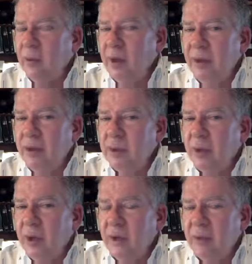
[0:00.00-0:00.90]
one of the
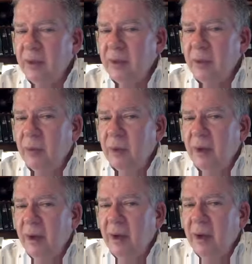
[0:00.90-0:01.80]
12, but they were
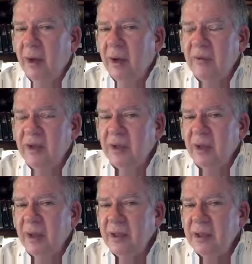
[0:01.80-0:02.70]
obviously
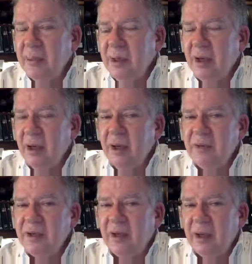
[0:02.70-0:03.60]
intimate,
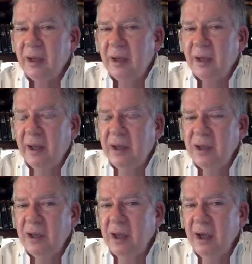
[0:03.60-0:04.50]
obviously
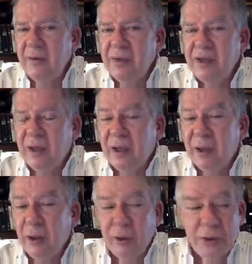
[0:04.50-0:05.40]
engaged, and obviously
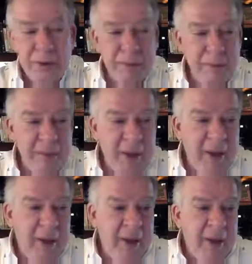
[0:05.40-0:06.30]
close.
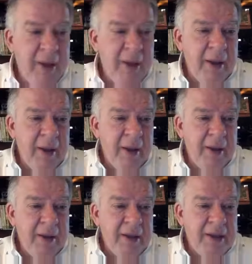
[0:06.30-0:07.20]

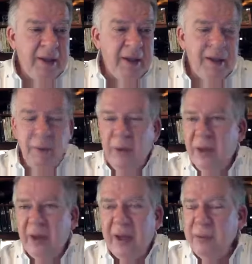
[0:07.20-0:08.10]
And they said, We
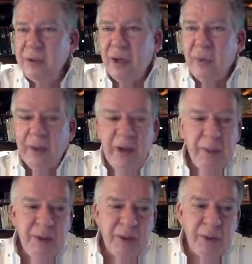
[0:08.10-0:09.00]
thought he was going to
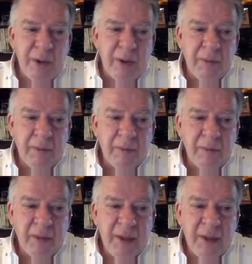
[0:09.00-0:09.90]
redeem Israel.
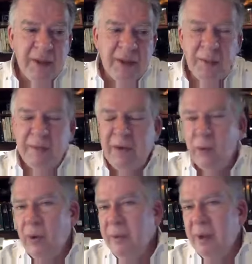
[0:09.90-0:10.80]
Some of our
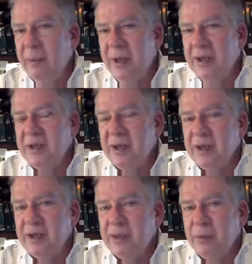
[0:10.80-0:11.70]
women amazed
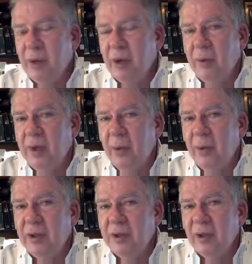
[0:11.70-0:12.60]
us this morning when they
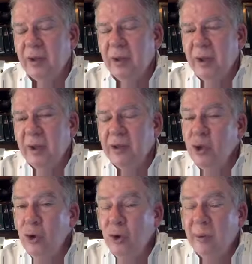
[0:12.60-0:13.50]
went to the
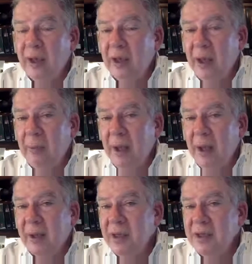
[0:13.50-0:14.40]
tomb and they came
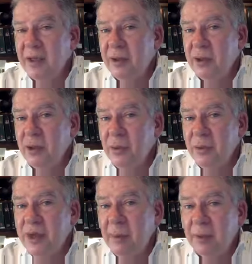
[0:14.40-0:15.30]
back and they said the tomb
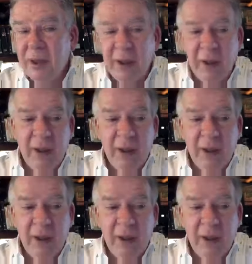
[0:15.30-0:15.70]
was empty.